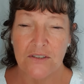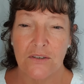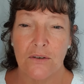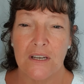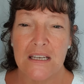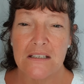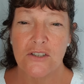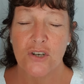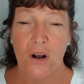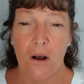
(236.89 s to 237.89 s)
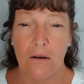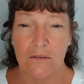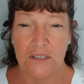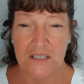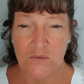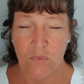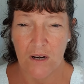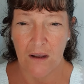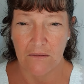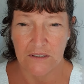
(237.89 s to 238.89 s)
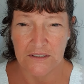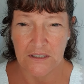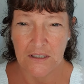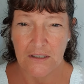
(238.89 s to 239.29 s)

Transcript: to his child, his beloved,